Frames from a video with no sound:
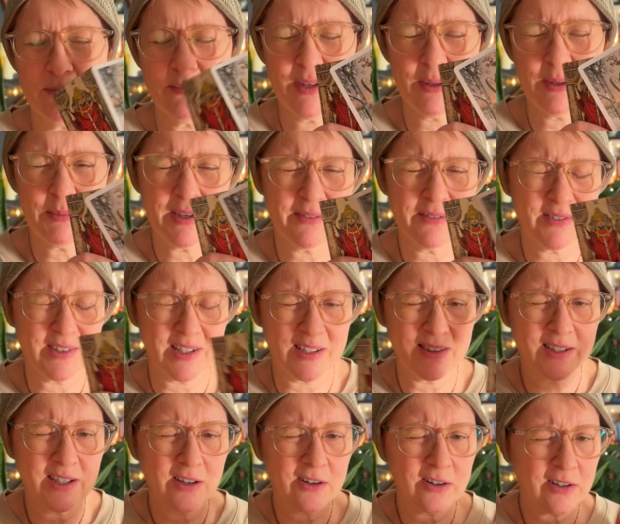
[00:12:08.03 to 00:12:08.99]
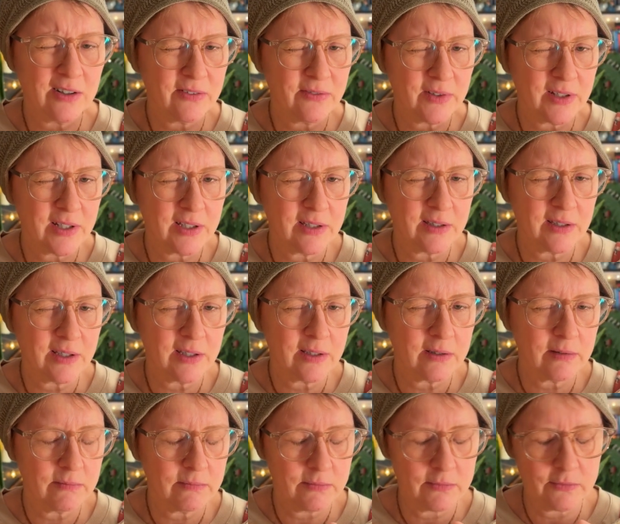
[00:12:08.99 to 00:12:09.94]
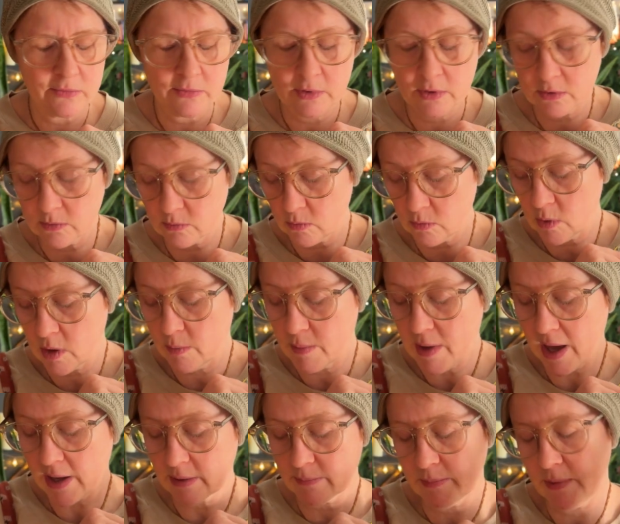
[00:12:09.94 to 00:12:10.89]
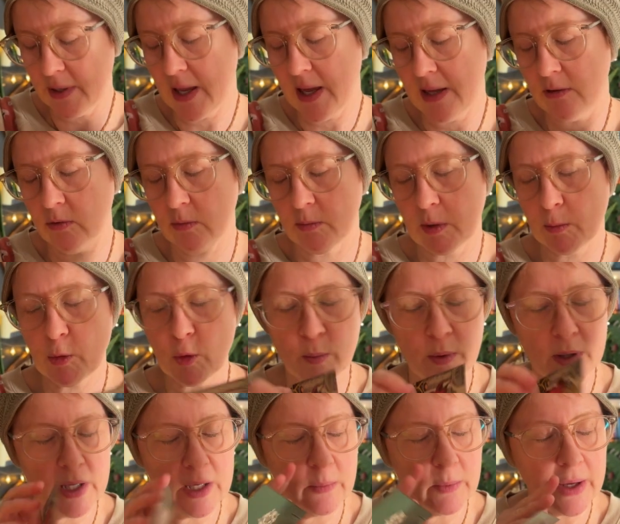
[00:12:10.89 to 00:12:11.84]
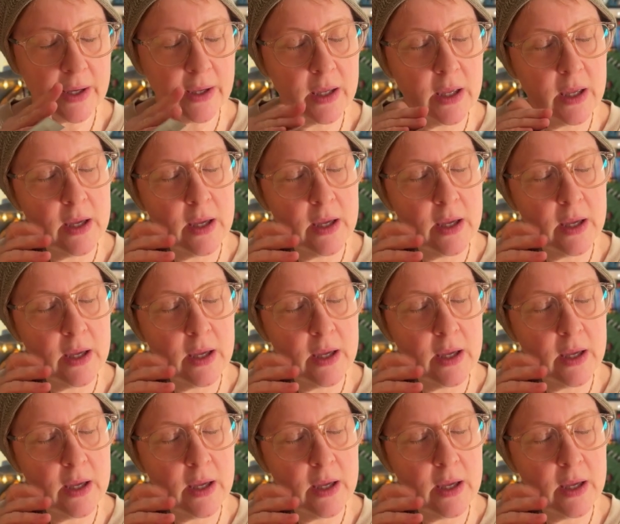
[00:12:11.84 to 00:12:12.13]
the Hierophant like a while back, but I don't remember. But anyway,